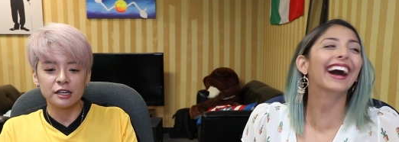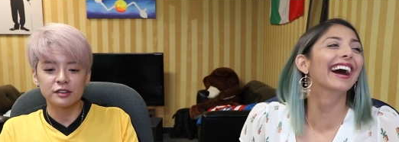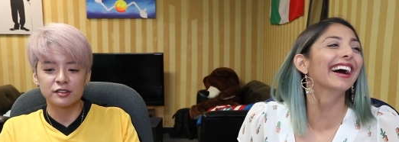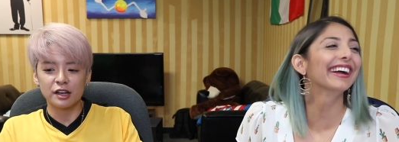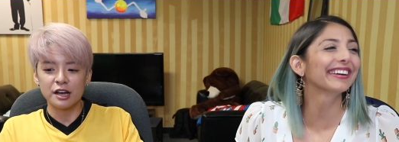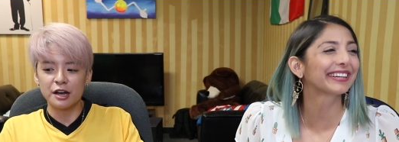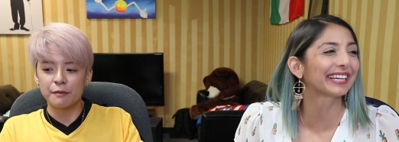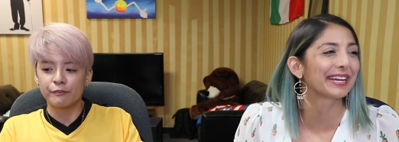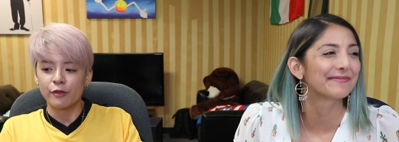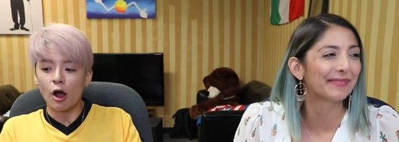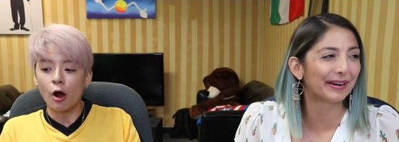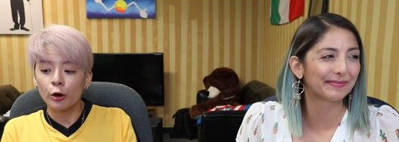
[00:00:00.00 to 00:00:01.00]
Speaker 1: because
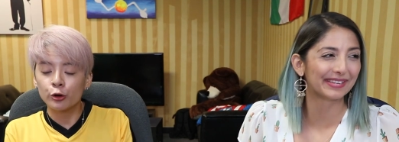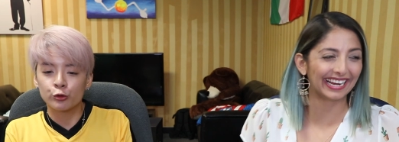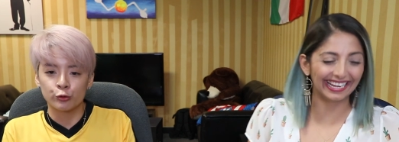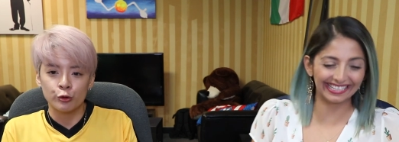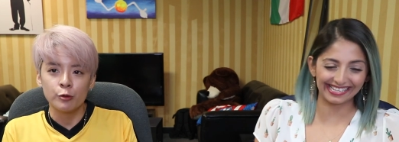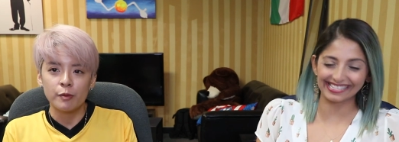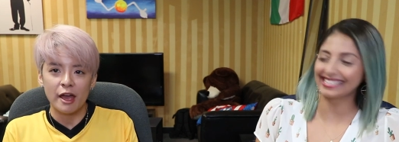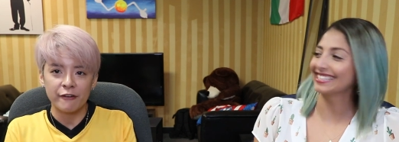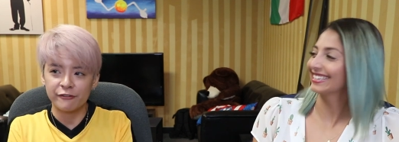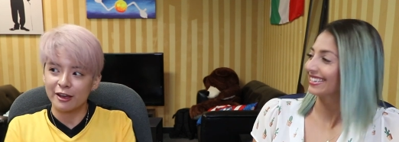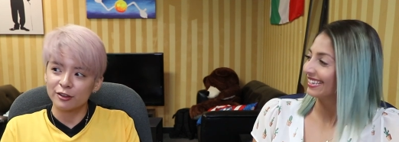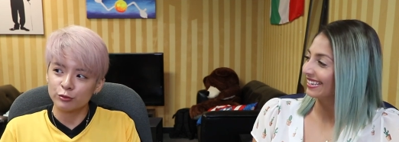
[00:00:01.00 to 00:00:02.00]
um, our group
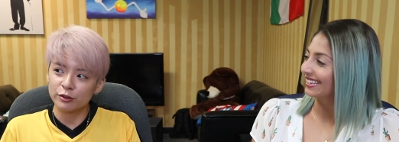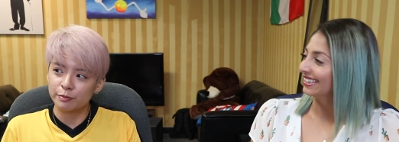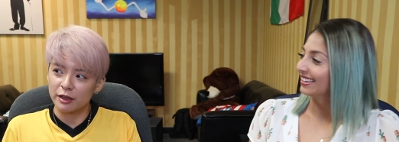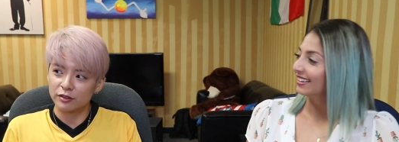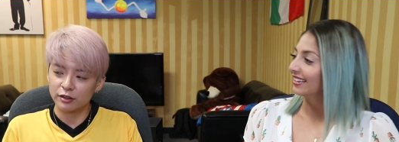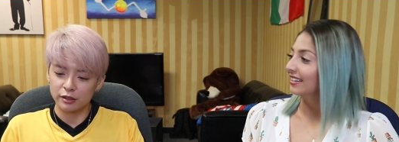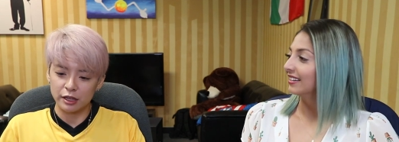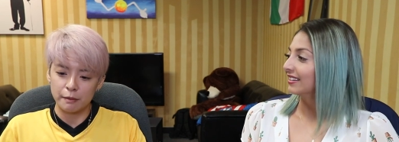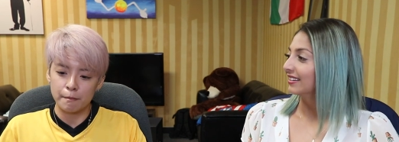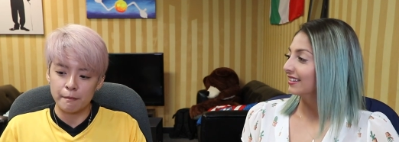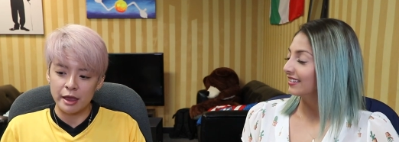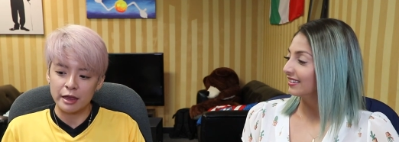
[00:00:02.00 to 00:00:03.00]
F X was basically
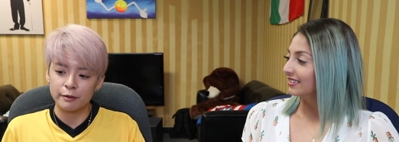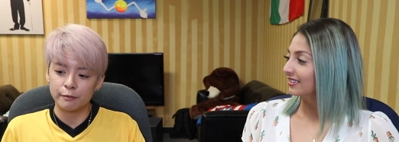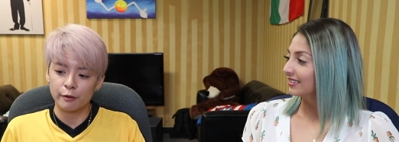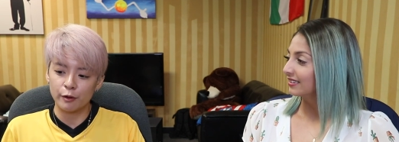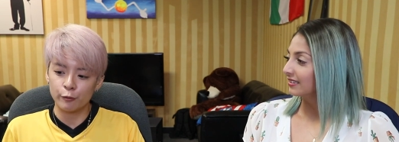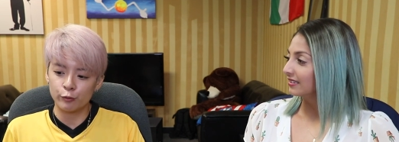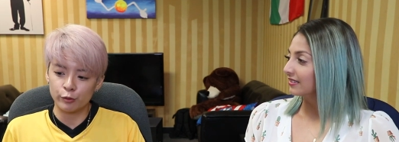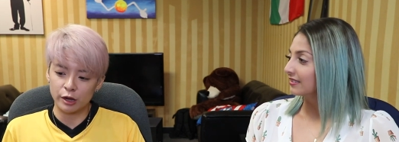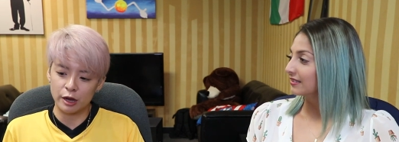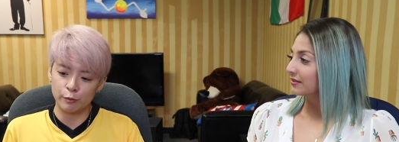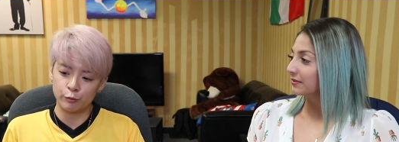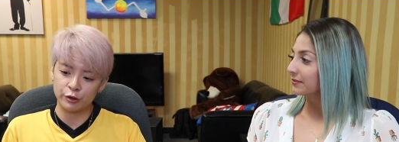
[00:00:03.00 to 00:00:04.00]
made
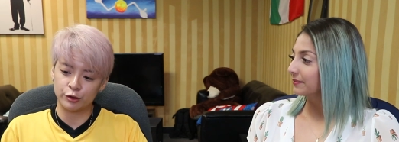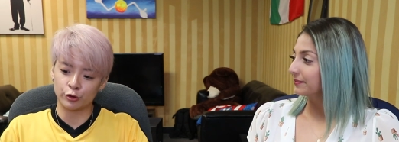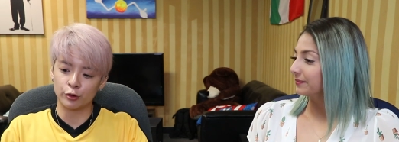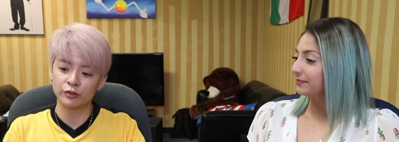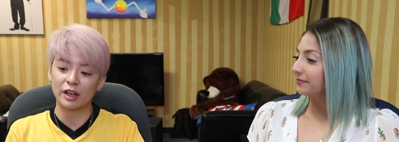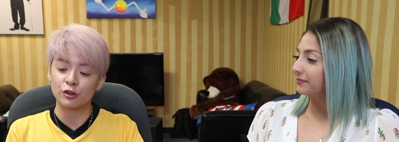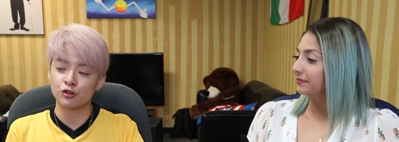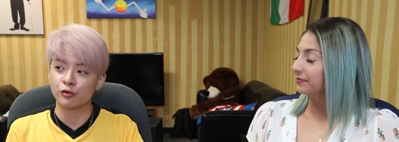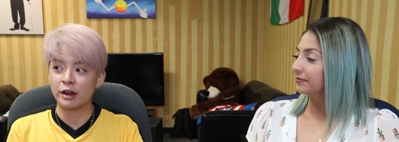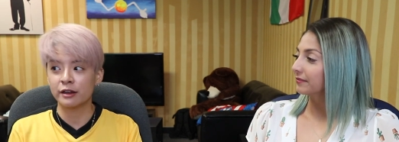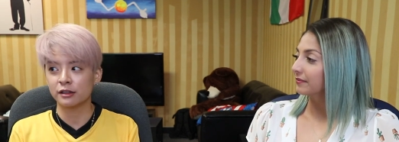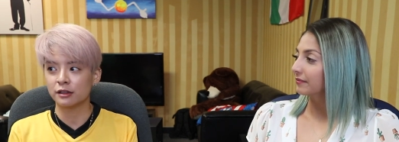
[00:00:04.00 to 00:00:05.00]
um, with girls that
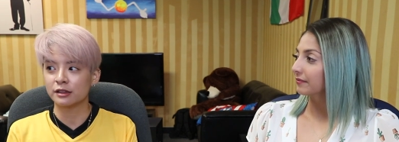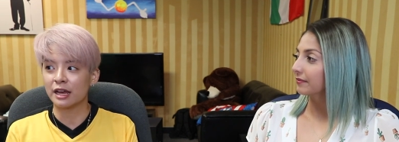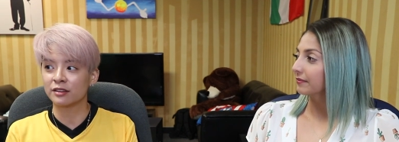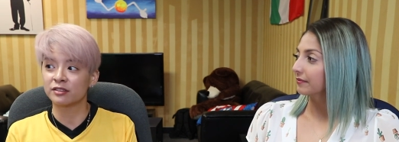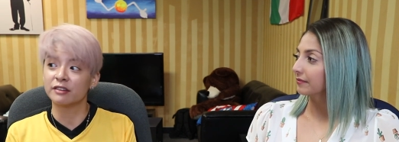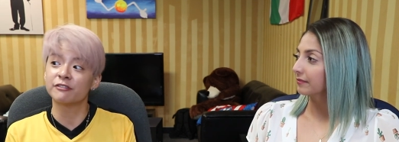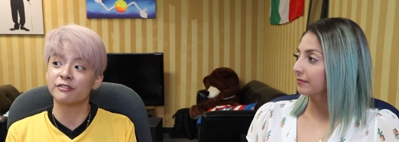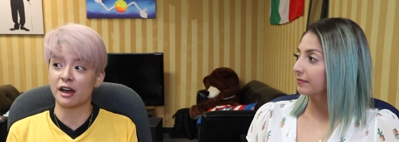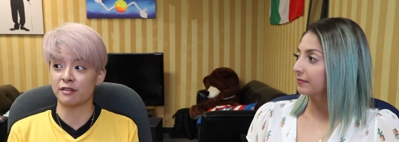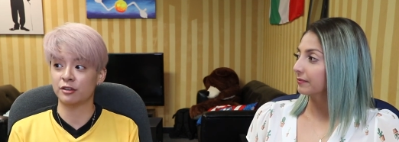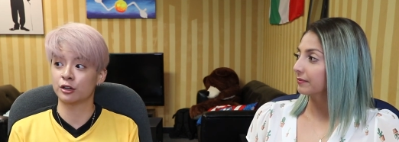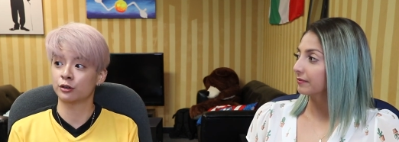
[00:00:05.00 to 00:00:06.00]
trained less than
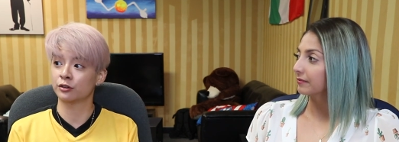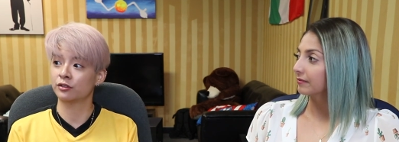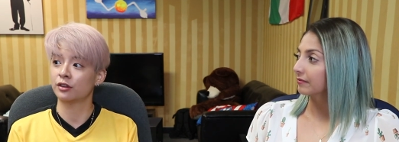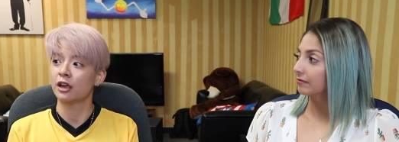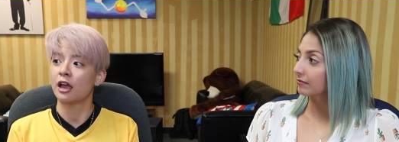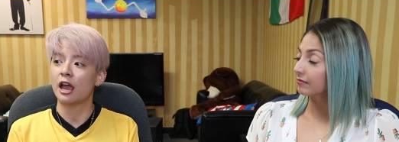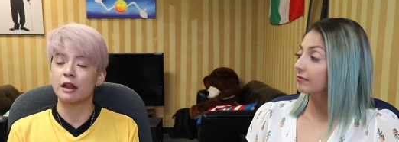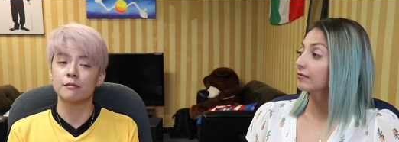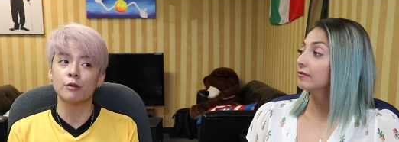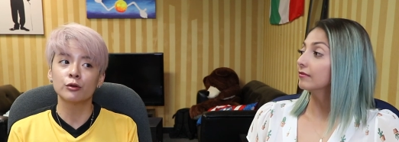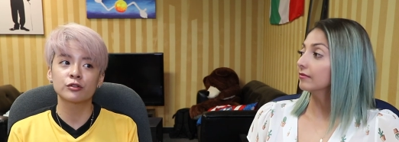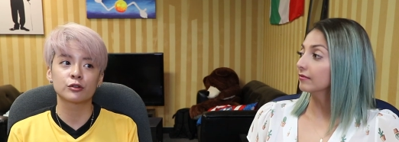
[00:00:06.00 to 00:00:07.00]
five years,
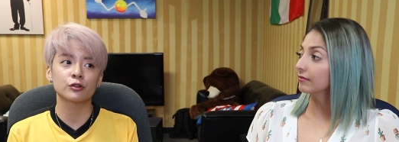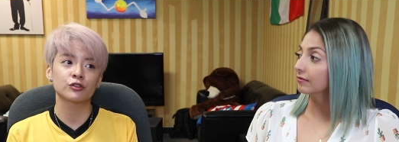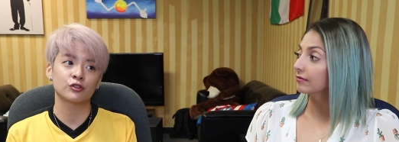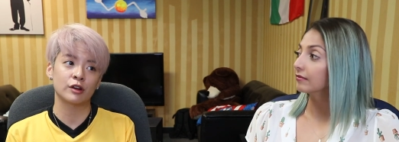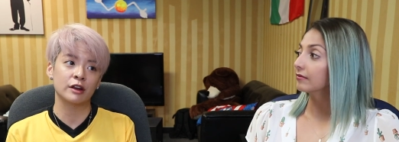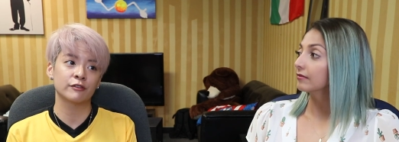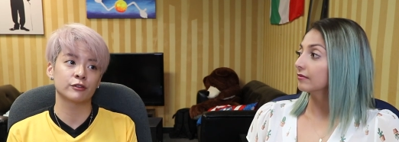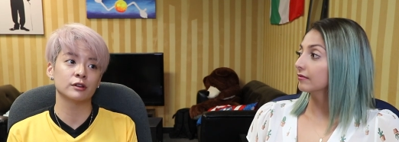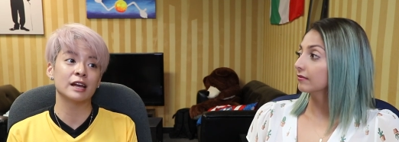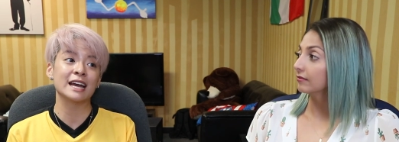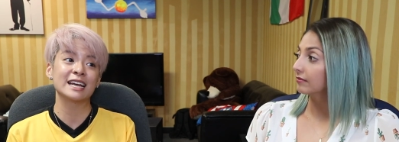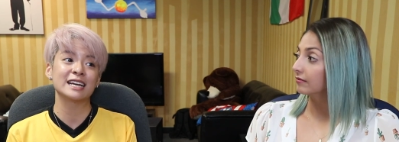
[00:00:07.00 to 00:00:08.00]
and most girls train for
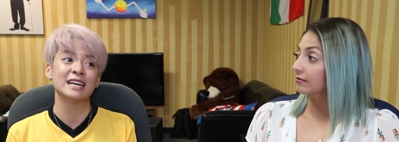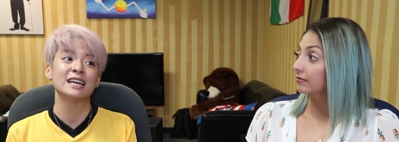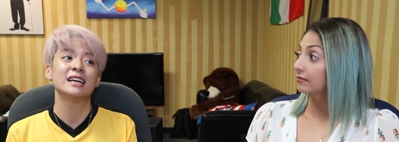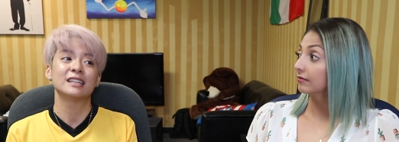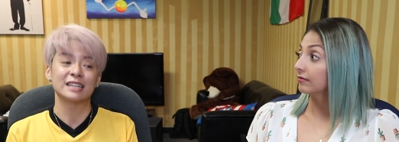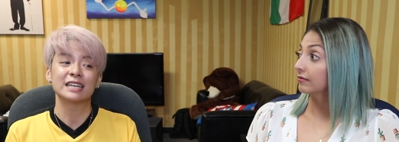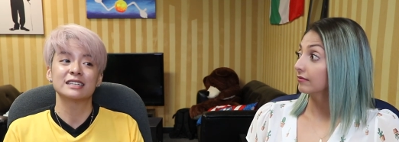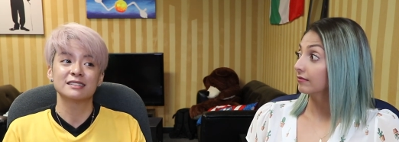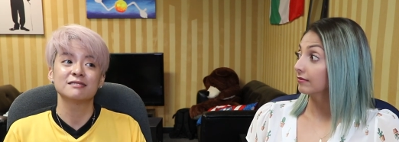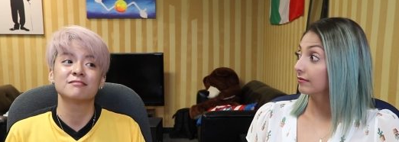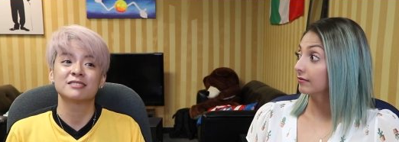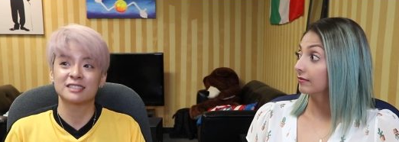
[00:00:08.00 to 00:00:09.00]
like like.
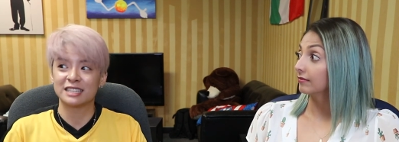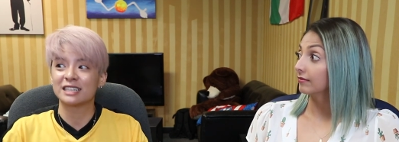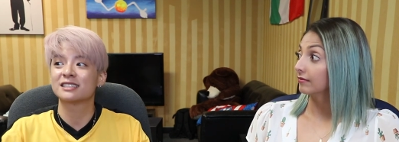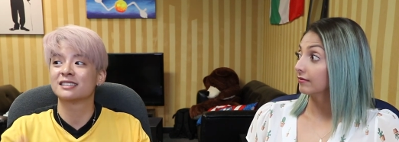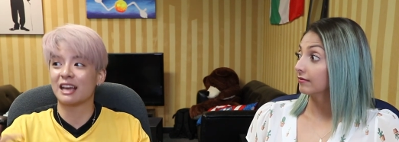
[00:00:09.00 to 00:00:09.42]
Six,